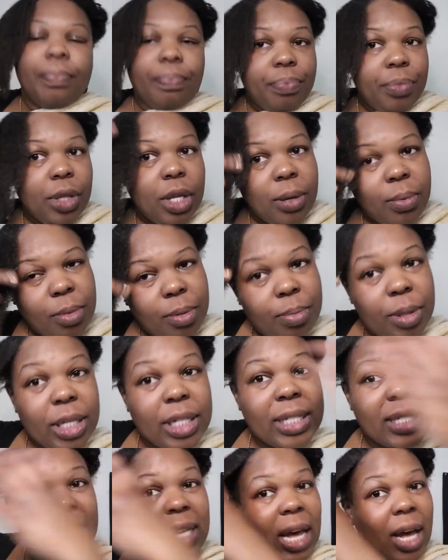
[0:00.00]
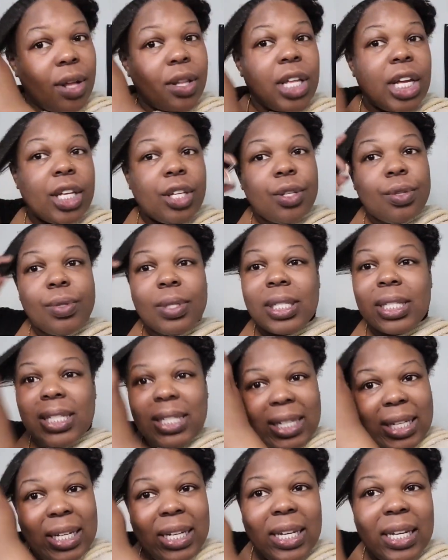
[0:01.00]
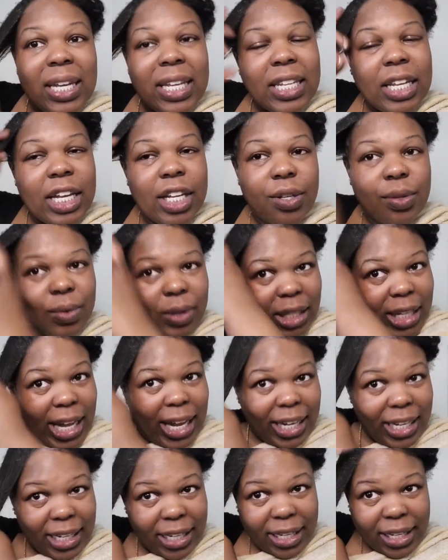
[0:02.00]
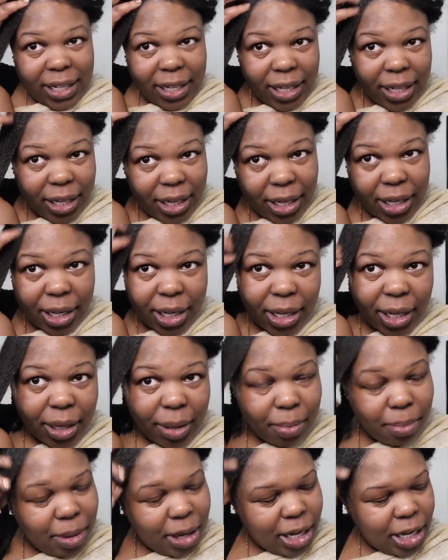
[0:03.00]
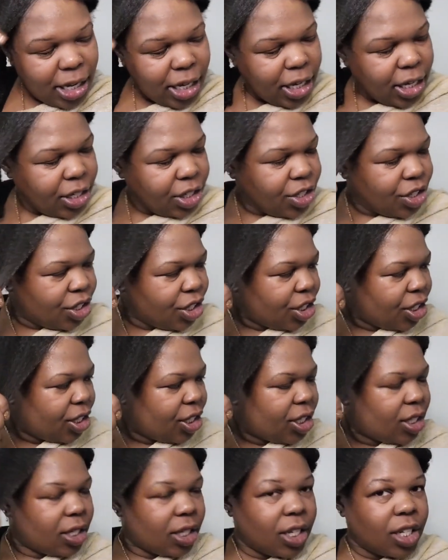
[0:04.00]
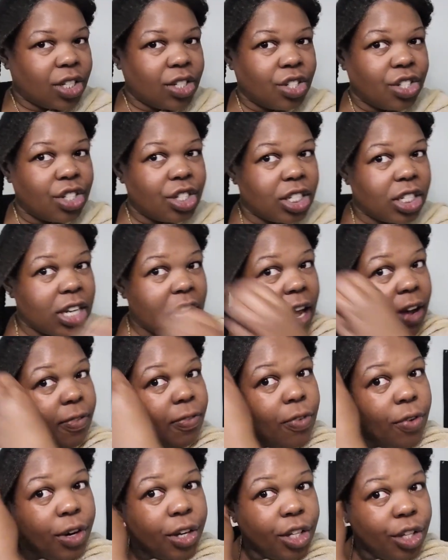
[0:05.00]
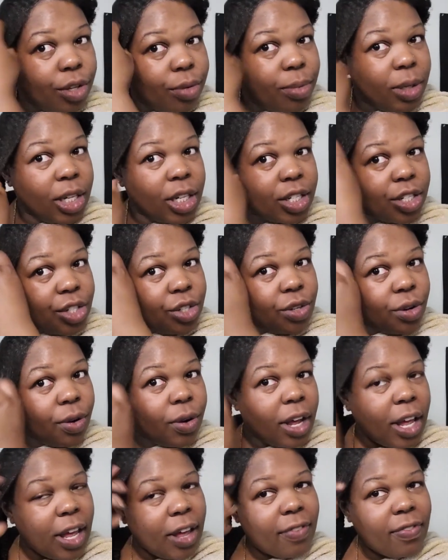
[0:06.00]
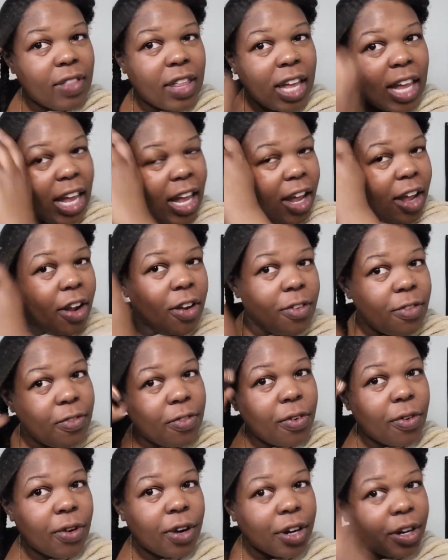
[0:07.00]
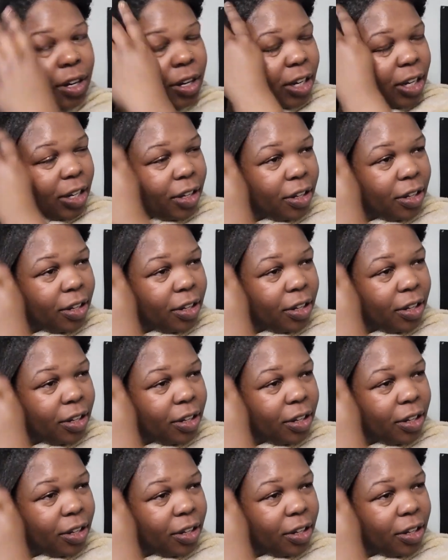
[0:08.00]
There may be a style that you see and that you like, but it's just not for you because you don't have the hair for it.